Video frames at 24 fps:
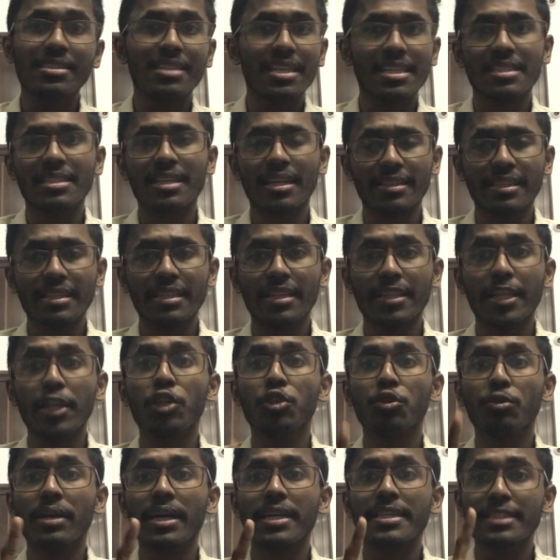There's nothing like that.
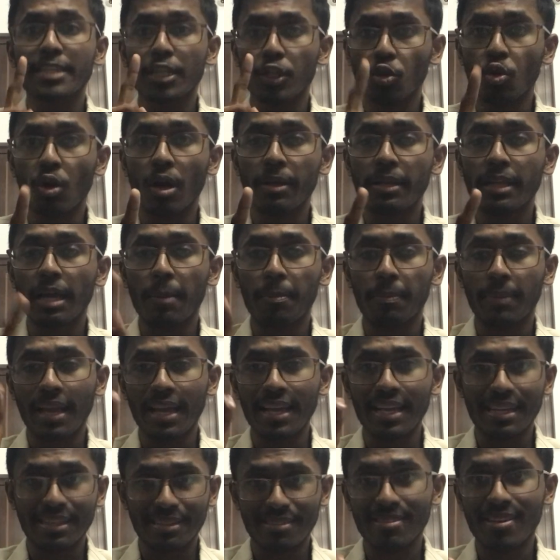You guys can go and apply
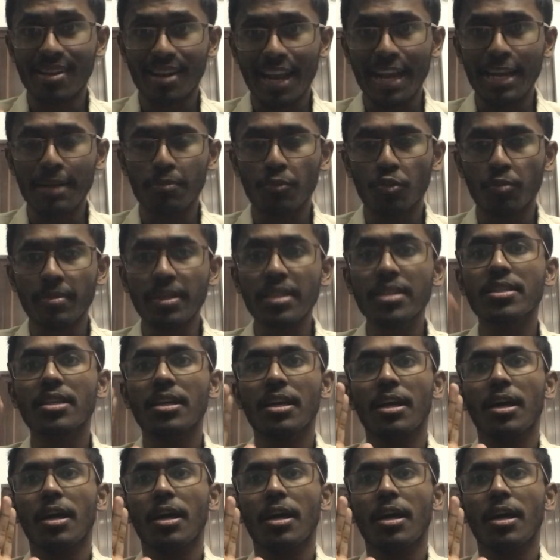at the right moment.